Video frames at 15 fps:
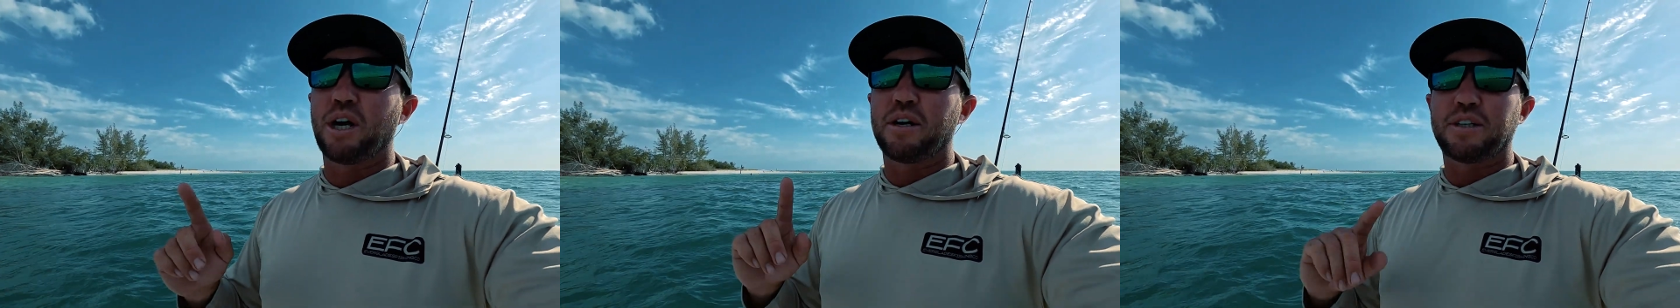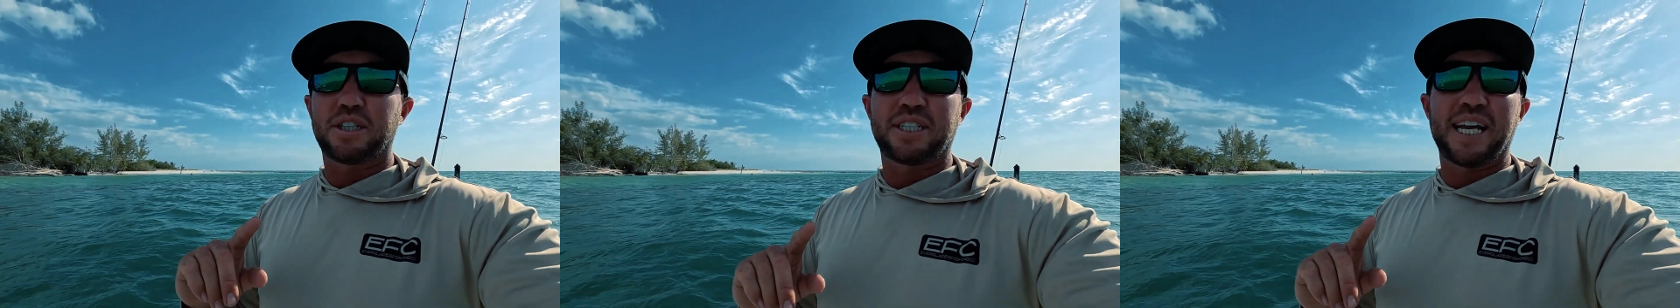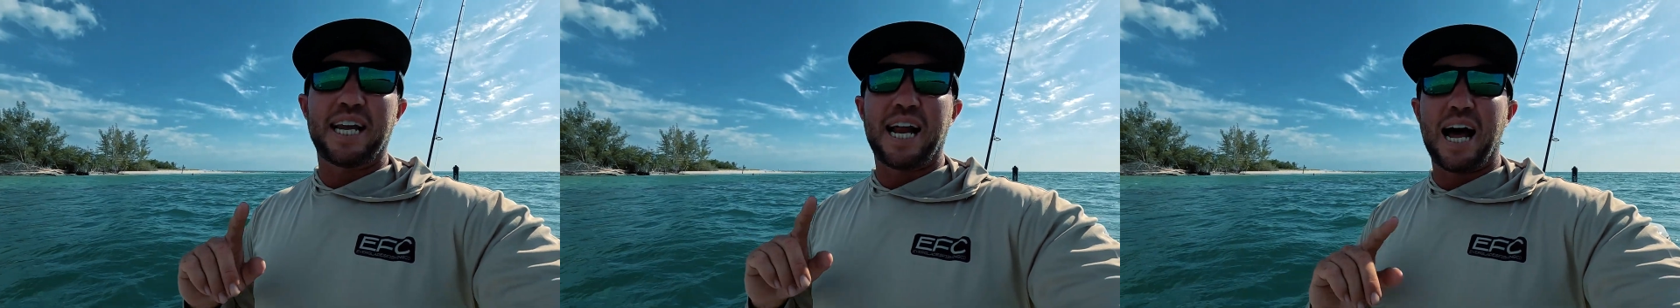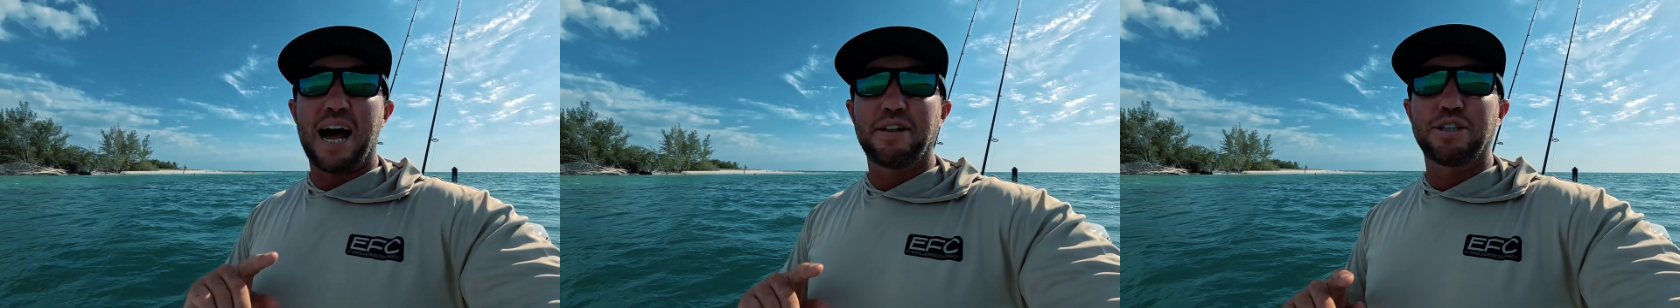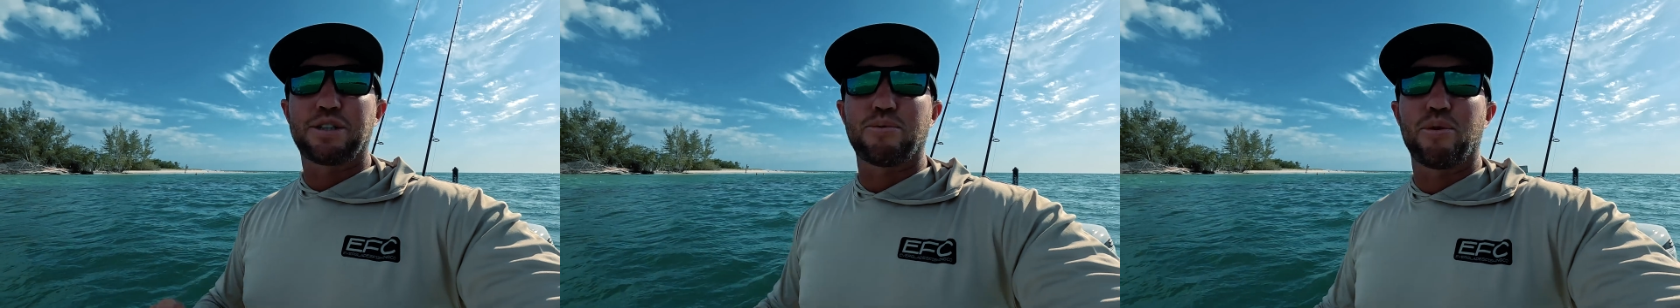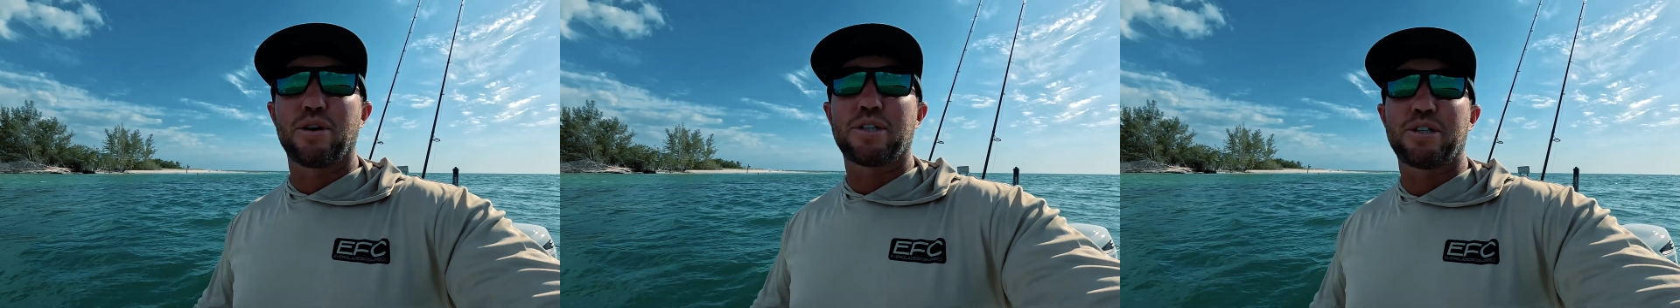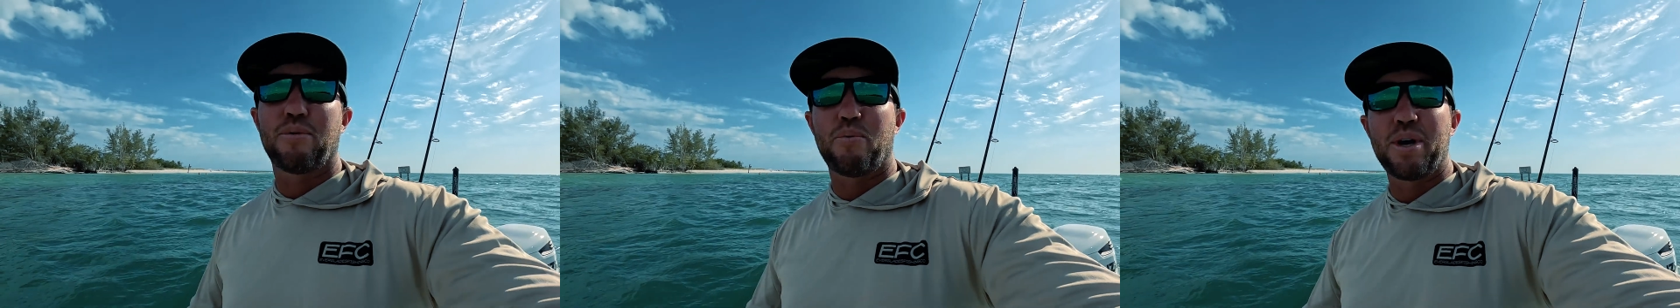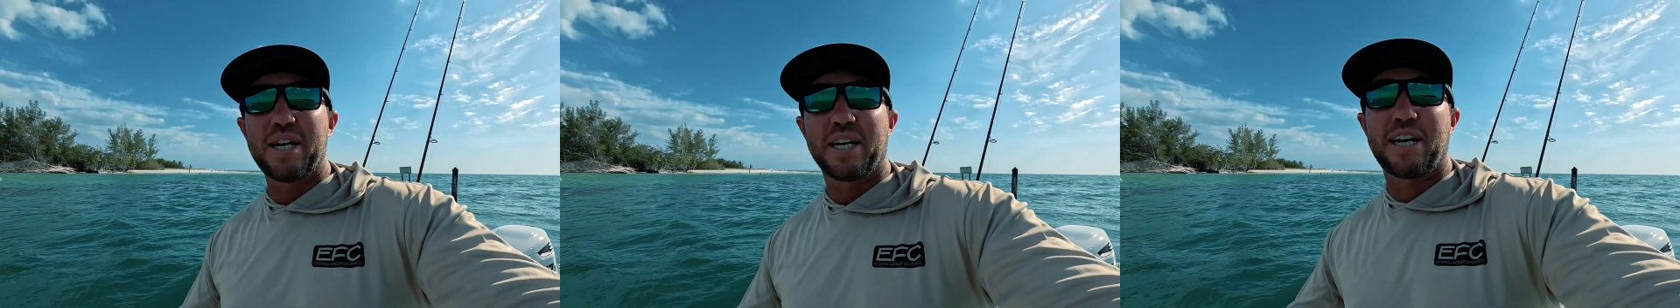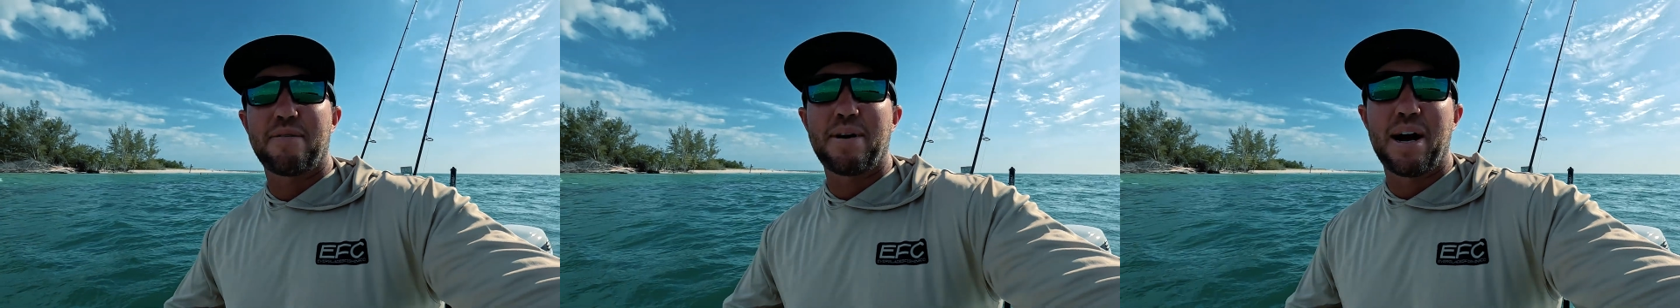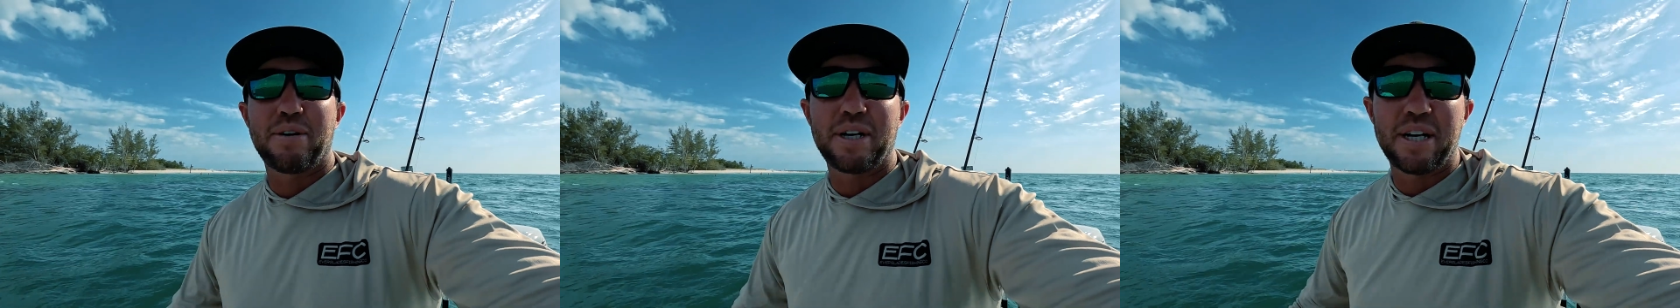you understand how this works and when to
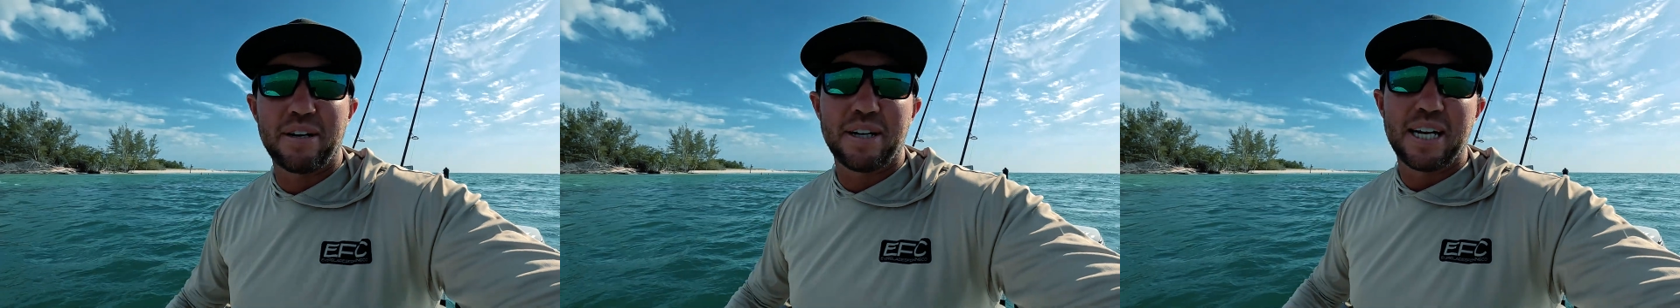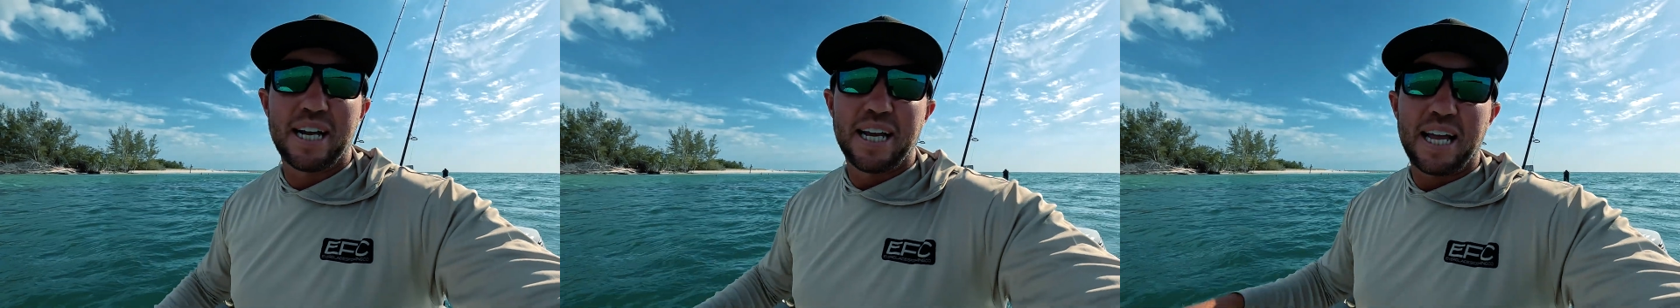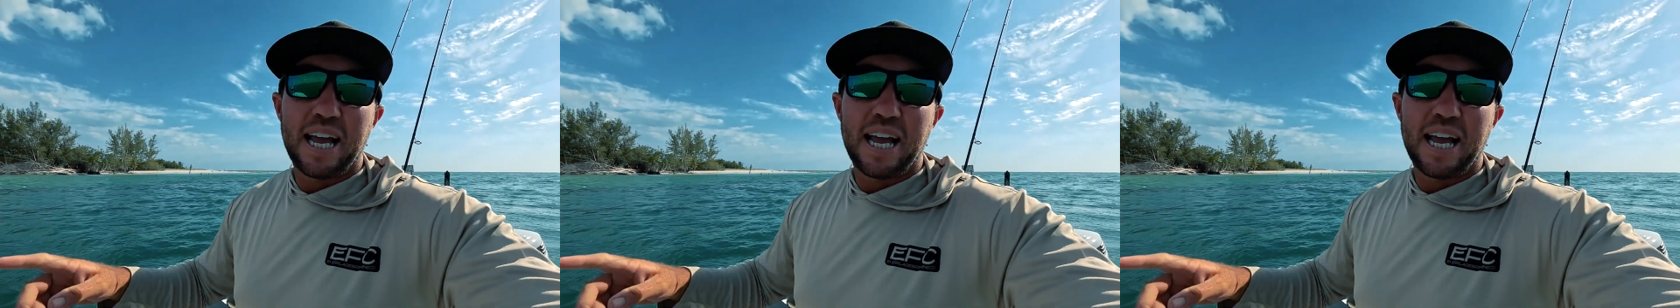come out here.